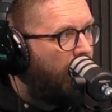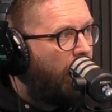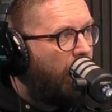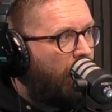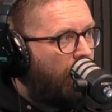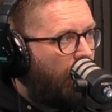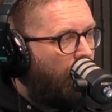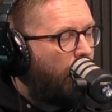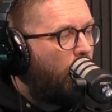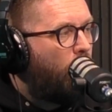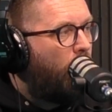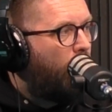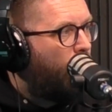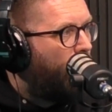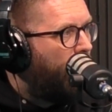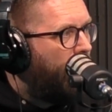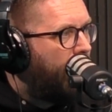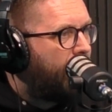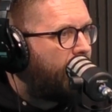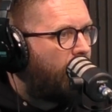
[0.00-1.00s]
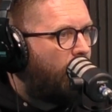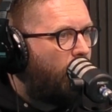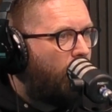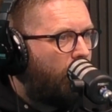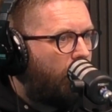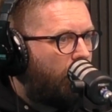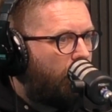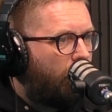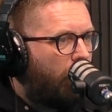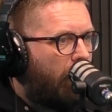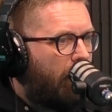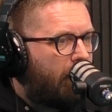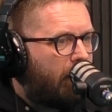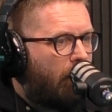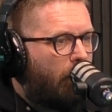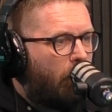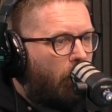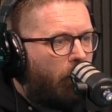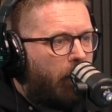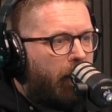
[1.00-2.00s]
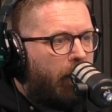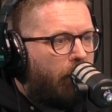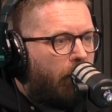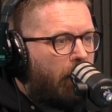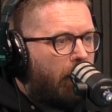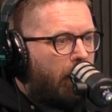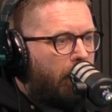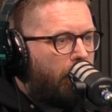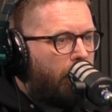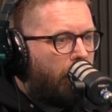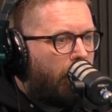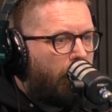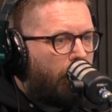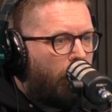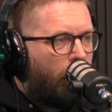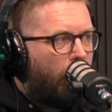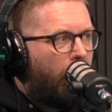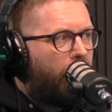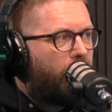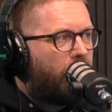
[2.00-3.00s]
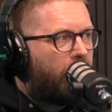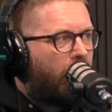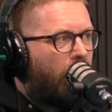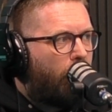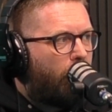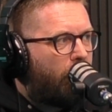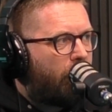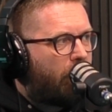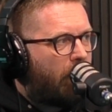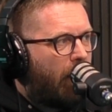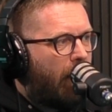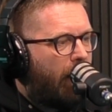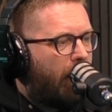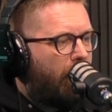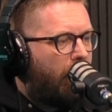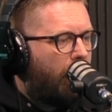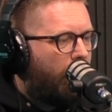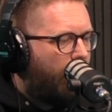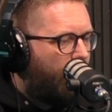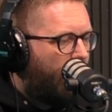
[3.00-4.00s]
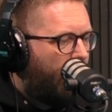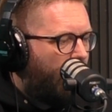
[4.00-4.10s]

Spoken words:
Yeah. I mean, we had someone on here a few months ago was saying